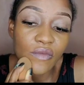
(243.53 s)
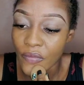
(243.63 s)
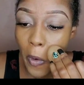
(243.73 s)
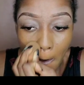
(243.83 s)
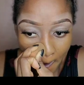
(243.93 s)

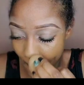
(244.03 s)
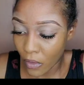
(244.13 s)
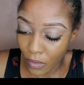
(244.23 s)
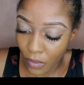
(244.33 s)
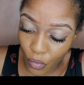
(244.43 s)
Like,
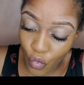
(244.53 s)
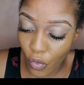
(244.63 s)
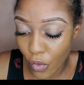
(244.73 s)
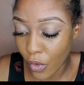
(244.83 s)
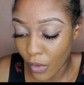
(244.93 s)
I
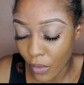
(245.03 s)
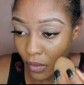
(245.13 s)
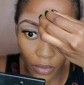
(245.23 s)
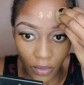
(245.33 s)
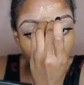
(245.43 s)
missed
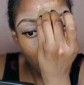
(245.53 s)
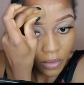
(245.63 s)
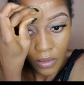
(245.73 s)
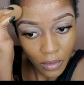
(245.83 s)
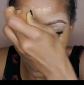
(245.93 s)
it
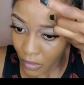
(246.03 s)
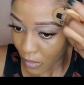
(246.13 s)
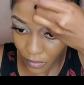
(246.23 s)
actually.